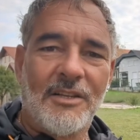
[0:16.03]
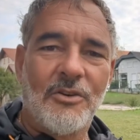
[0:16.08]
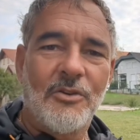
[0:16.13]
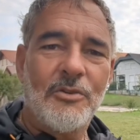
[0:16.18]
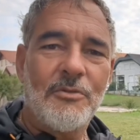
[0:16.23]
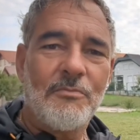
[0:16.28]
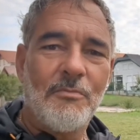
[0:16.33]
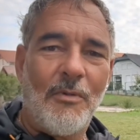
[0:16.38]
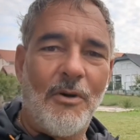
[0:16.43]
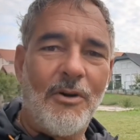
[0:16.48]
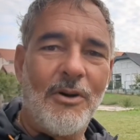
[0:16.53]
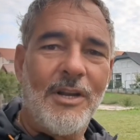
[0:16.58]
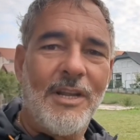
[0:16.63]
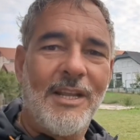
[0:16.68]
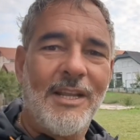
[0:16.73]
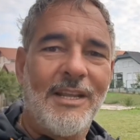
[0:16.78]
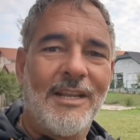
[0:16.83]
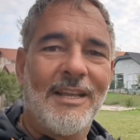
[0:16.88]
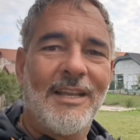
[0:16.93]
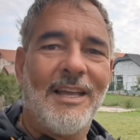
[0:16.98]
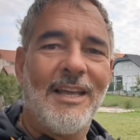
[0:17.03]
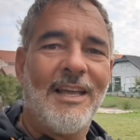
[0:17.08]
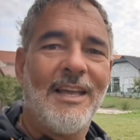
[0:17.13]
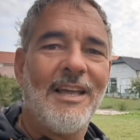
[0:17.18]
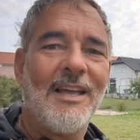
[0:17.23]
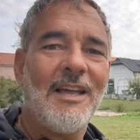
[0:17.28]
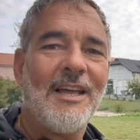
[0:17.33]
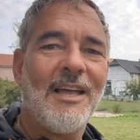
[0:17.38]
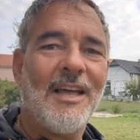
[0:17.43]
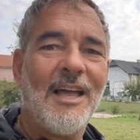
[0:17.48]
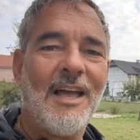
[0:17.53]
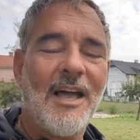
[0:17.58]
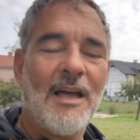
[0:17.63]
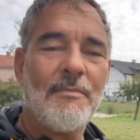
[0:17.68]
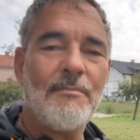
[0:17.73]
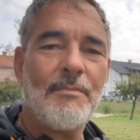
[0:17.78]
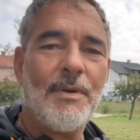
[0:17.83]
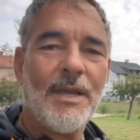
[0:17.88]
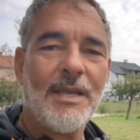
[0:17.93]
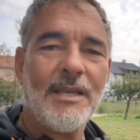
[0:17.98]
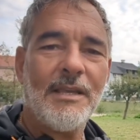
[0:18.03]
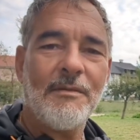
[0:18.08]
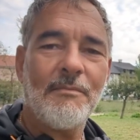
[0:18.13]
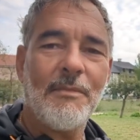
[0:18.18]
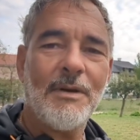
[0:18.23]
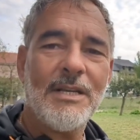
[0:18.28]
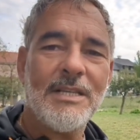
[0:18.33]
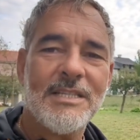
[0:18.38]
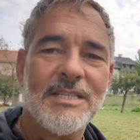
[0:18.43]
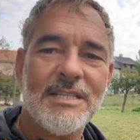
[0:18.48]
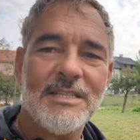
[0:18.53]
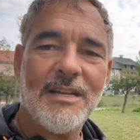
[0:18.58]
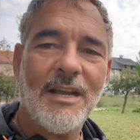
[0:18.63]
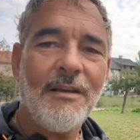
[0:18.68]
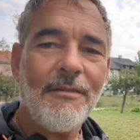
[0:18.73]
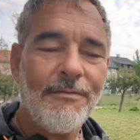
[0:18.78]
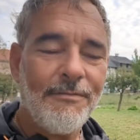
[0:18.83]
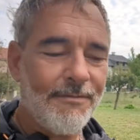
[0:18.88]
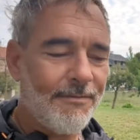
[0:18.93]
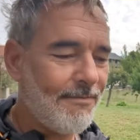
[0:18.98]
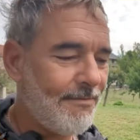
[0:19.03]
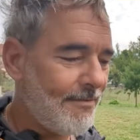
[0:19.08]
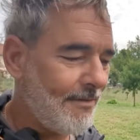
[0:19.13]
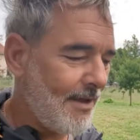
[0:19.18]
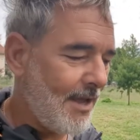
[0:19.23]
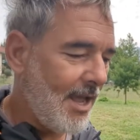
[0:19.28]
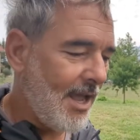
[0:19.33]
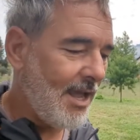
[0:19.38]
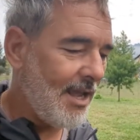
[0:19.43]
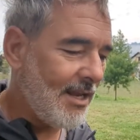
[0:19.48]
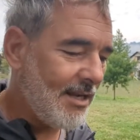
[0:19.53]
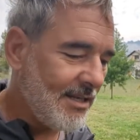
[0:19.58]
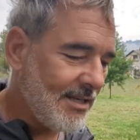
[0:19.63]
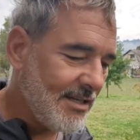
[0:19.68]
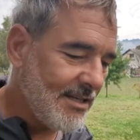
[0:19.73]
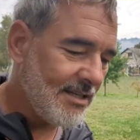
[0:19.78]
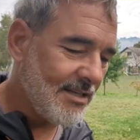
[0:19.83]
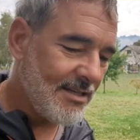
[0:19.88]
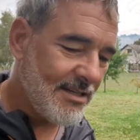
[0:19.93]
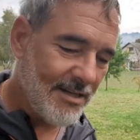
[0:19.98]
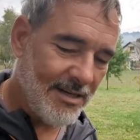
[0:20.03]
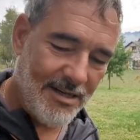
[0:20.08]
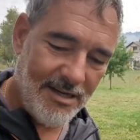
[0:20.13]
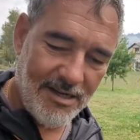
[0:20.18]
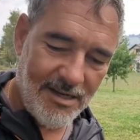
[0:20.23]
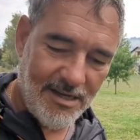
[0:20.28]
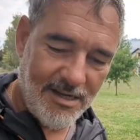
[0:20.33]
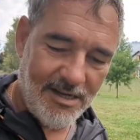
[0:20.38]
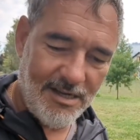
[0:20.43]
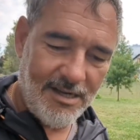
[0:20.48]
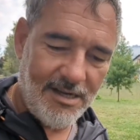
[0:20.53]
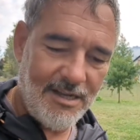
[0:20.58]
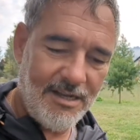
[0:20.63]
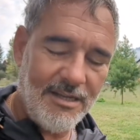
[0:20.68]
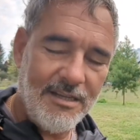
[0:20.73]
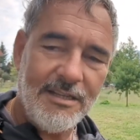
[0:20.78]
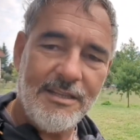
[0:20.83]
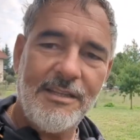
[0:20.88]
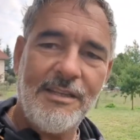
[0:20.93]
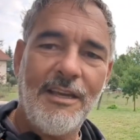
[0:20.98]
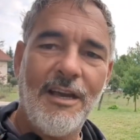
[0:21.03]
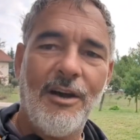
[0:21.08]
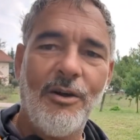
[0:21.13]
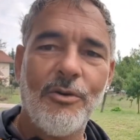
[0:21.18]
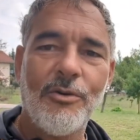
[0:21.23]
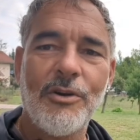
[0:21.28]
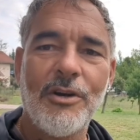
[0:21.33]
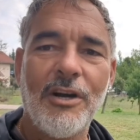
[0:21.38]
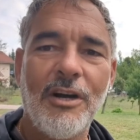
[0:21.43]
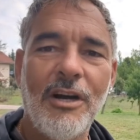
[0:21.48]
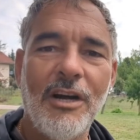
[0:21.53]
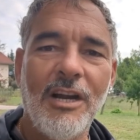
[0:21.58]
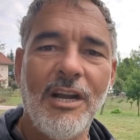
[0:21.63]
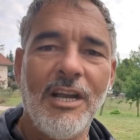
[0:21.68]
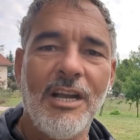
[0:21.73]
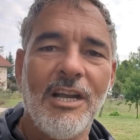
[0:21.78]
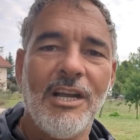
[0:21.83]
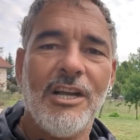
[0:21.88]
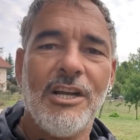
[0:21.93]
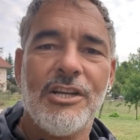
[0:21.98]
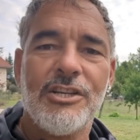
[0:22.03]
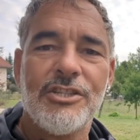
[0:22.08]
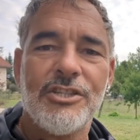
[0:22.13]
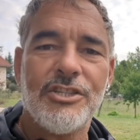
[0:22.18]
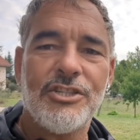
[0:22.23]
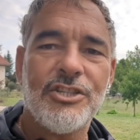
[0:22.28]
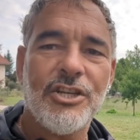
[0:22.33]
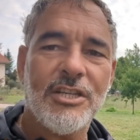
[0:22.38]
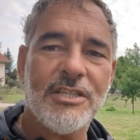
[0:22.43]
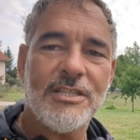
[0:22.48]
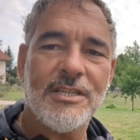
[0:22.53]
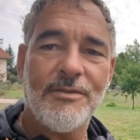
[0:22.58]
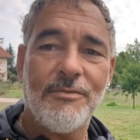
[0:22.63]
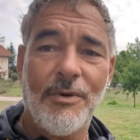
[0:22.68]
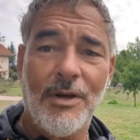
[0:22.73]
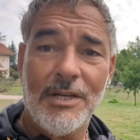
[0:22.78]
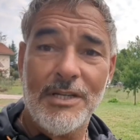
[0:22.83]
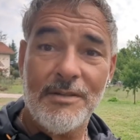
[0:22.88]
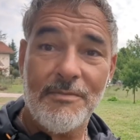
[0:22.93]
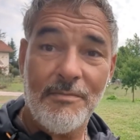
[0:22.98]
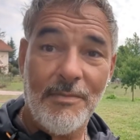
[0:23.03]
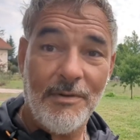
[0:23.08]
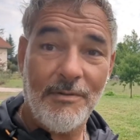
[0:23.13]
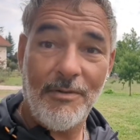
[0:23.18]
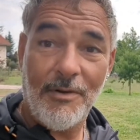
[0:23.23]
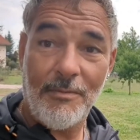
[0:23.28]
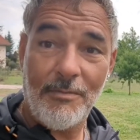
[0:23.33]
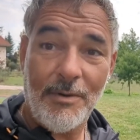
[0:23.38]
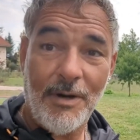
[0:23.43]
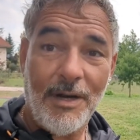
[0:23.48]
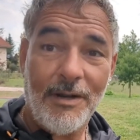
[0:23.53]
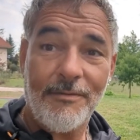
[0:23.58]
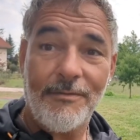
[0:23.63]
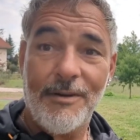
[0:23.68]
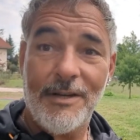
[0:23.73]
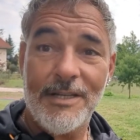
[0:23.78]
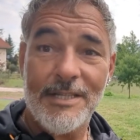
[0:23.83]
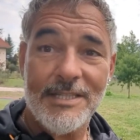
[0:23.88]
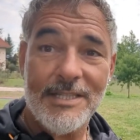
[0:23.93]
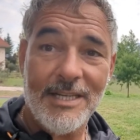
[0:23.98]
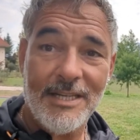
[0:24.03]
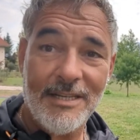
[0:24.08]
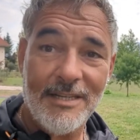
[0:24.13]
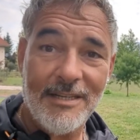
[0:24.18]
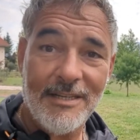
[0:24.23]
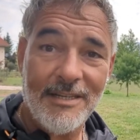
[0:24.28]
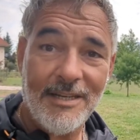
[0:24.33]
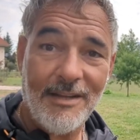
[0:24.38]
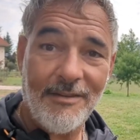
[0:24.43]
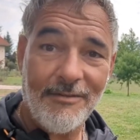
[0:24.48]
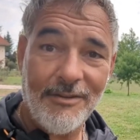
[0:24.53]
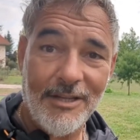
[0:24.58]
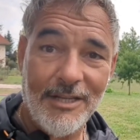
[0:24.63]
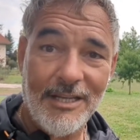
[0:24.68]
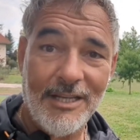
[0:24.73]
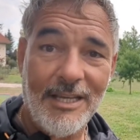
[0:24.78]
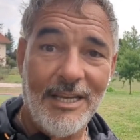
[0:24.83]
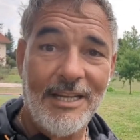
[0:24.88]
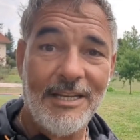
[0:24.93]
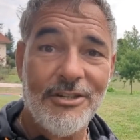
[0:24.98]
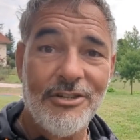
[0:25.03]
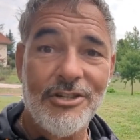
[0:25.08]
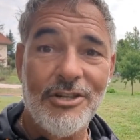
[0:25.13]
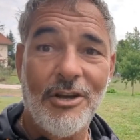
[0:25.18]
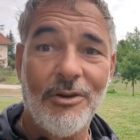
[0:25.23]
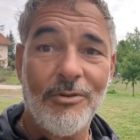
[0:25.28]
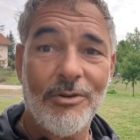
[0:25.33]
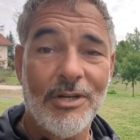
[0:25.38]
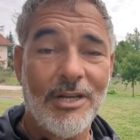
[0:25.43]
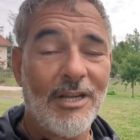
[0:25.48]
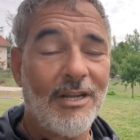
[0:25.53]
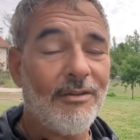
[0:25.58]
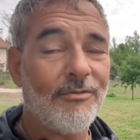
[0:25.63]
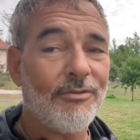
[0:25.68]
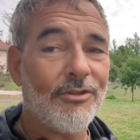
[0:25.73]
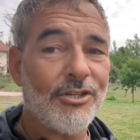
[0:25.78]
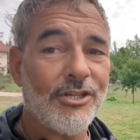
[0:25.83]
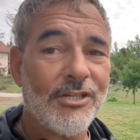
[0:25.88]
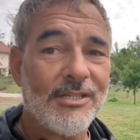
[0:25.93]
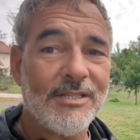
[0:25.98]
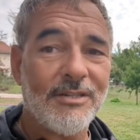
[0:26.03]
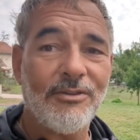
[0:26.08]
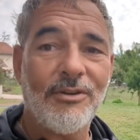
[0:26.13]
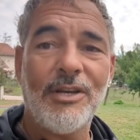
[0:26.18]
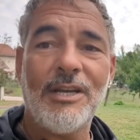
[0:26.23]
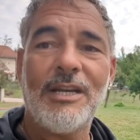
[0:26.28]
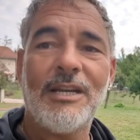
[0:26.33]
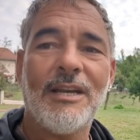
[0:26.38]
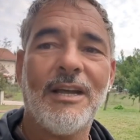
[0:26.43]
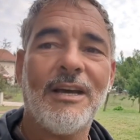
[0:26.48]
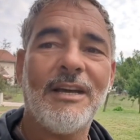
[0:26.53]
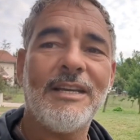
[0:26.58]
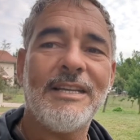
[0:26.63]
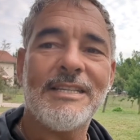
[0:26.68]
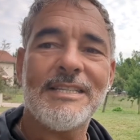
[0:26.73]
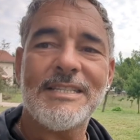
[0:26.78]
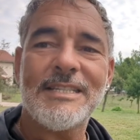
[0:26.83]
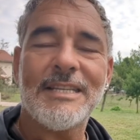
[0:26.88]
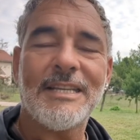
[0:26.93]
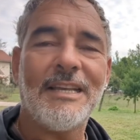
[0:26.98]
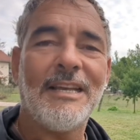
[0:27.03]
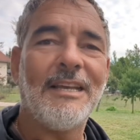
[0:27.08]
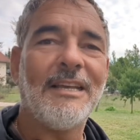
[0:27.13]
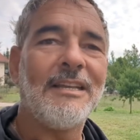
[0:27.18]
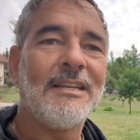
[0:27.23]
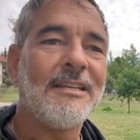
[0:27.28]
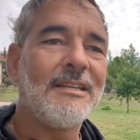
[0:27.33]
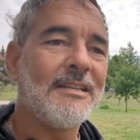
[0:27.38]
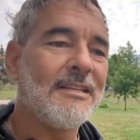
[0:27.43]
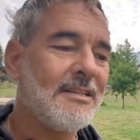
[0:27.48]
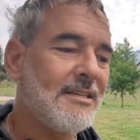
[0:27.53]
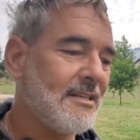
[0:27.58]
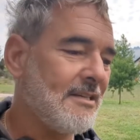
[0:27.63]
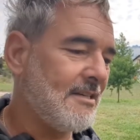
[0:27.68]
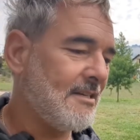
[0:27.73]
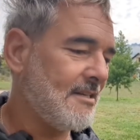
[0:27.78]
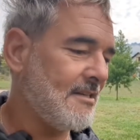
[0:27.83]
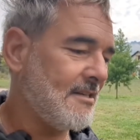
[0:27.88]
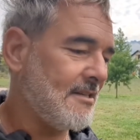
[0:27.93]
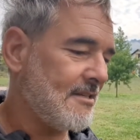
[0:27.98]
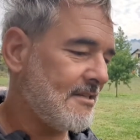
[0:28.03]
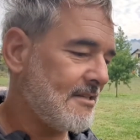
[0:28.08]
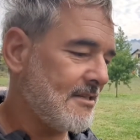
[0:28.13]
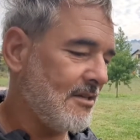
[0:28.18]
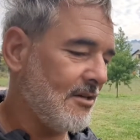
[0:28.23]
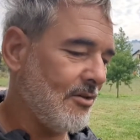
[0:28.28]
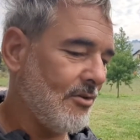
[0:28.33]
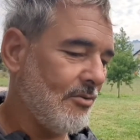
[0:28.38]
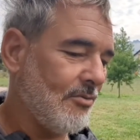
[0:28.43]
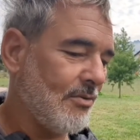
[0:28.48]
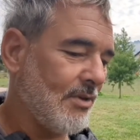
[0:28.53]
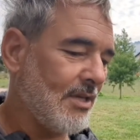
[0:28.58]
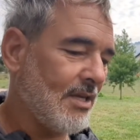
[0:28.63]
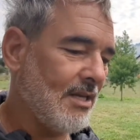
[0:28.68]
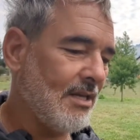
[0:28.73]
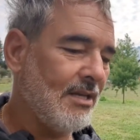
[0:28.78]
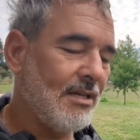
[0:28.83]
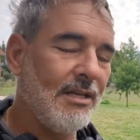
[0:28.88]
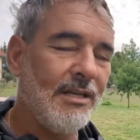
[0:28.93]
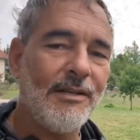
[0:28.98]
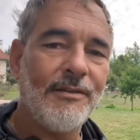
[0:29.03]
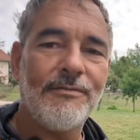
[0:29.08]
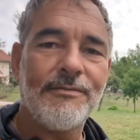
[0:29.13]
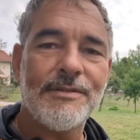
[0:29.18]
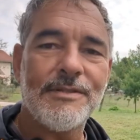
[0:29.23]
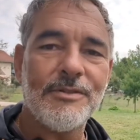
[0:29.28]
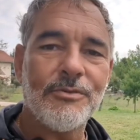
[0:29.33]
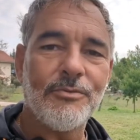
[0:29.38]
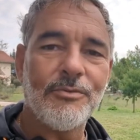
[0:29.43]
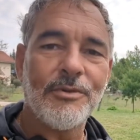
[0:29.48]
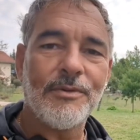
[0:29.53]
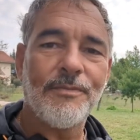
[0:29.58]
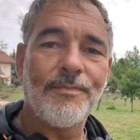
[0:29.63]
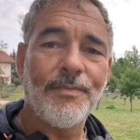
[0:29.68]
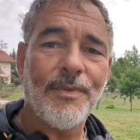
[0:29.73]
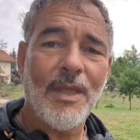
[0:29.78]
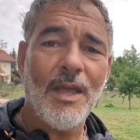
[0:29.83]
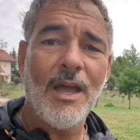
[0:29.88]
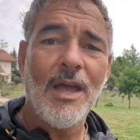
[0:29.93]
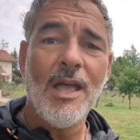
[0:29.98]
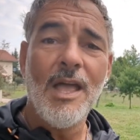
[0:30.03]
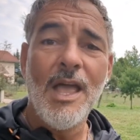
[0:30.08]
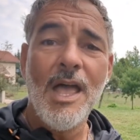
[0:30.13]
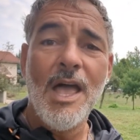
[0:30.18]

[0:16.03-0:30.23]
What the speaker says: Good morning. I'm packing my stuff and the owner, she just invited me for breakfast and having again a shower there, which is really nice. And so we can leave soon. Yeah.